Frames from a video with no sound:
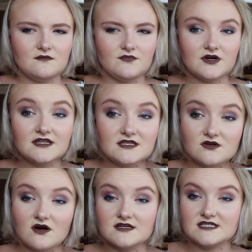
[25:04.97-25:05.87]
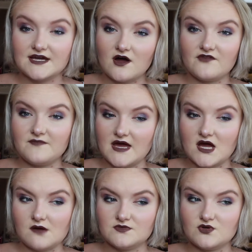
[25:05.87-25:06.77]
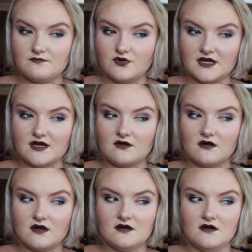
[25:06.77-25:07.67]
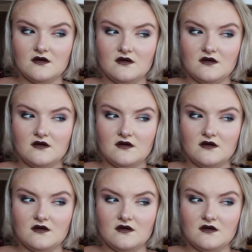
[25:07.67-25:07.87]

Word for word: putting this on to take off makeup. So I'm putting it on,